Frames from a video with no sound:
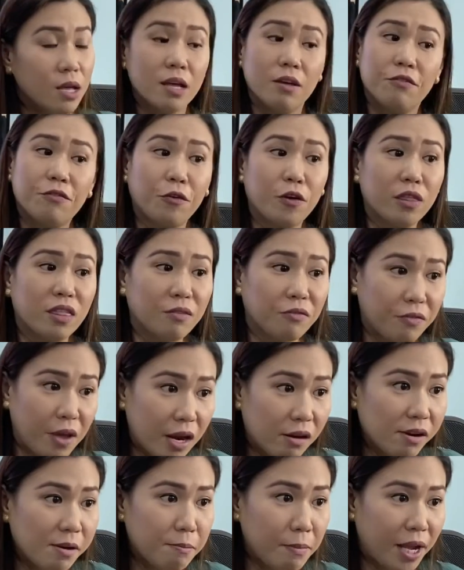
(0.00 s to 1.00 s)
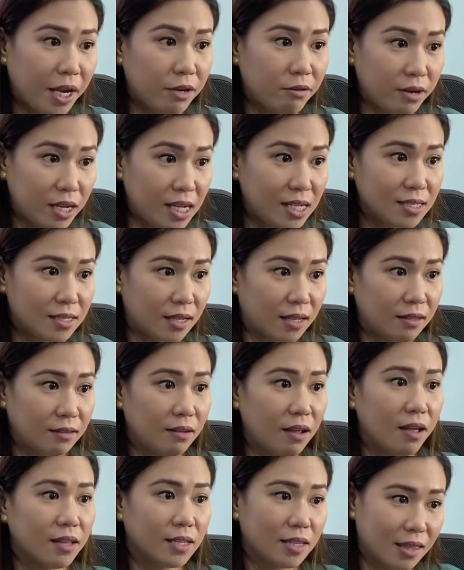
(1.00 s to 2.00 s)
For the very main
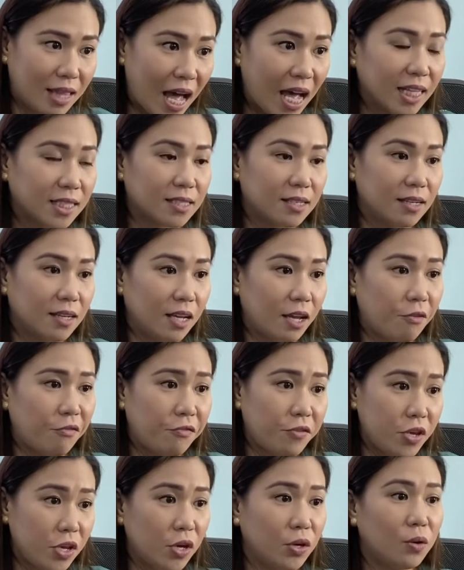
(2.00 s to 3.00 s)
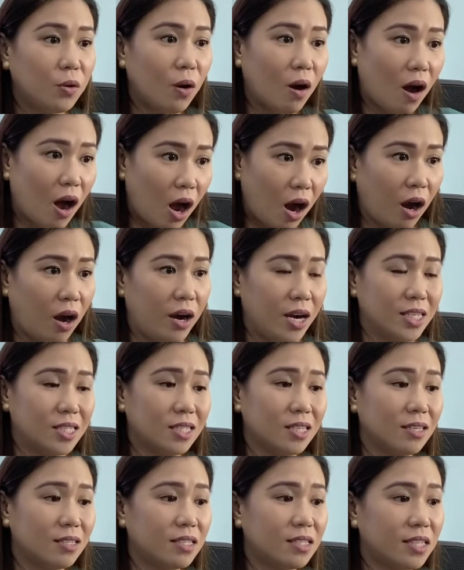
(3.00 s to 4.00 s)
reason that if you are a
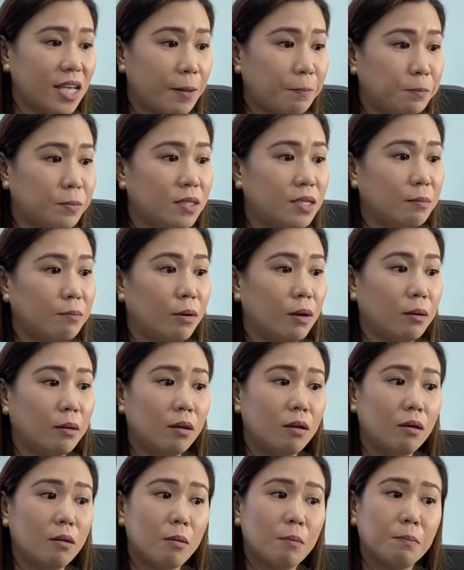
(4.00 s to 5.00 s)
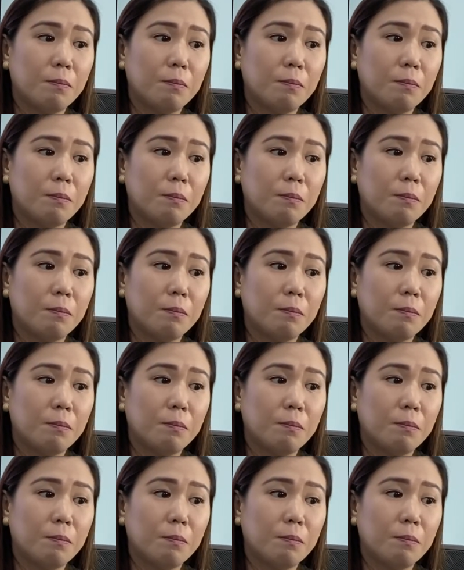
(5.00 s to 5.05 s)
susceptible